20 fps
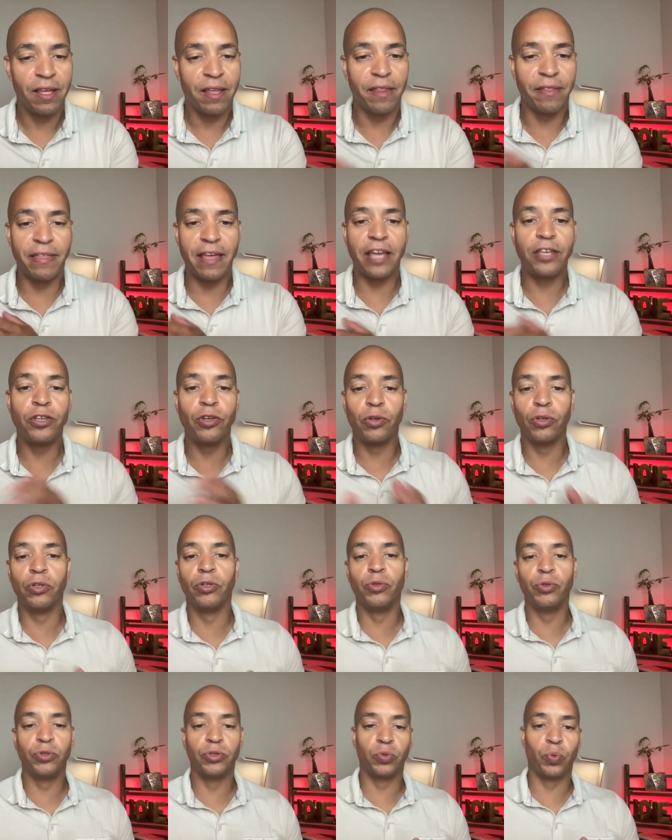then you'll
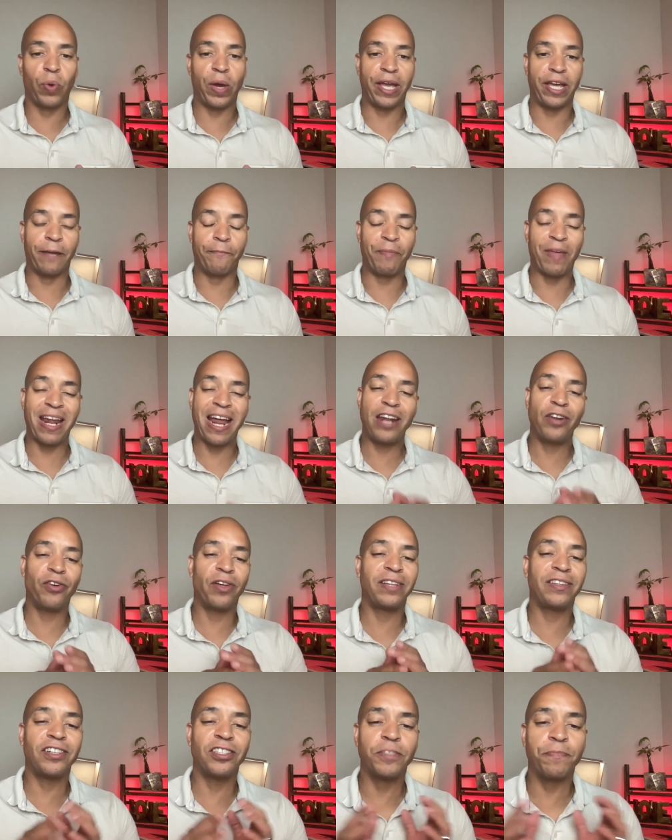lose weight. And I know
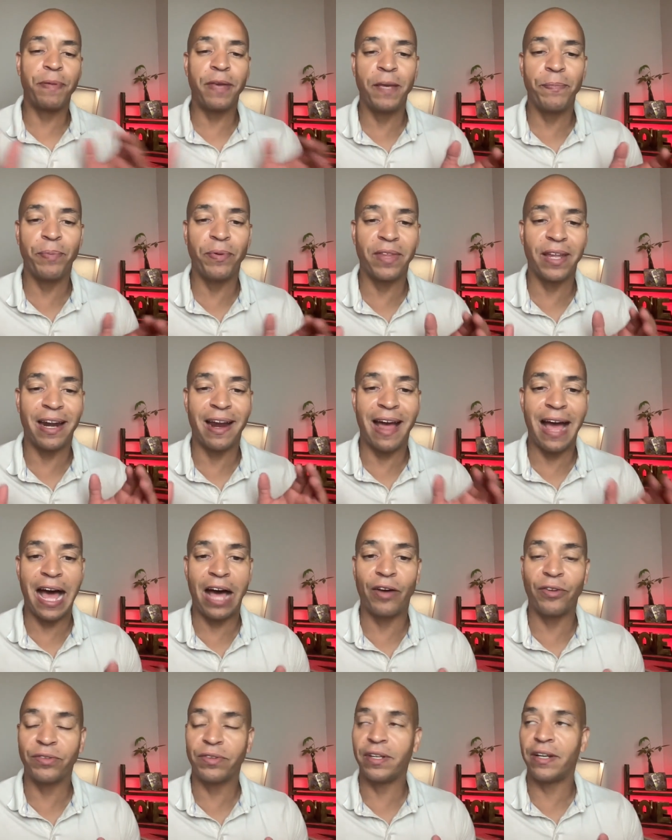that there's people that are
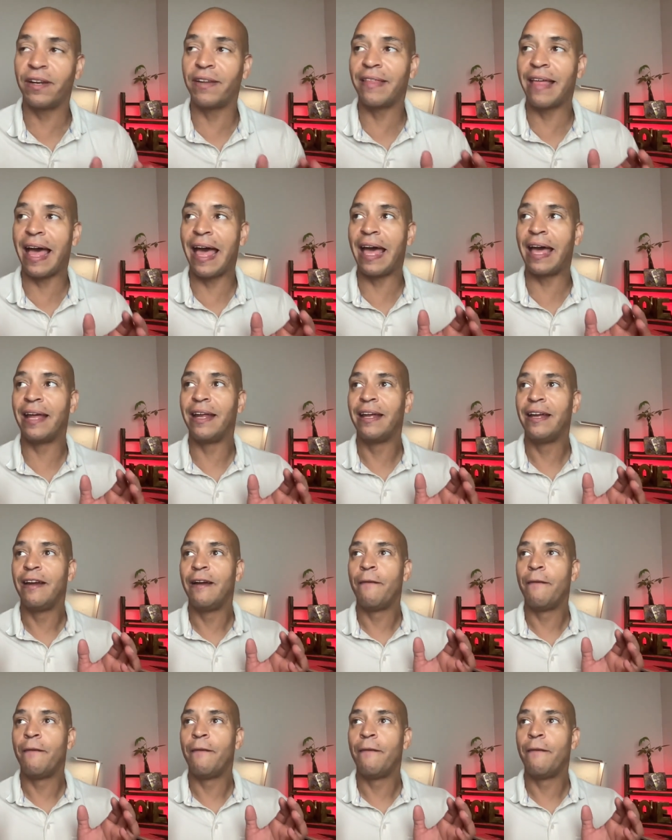out there that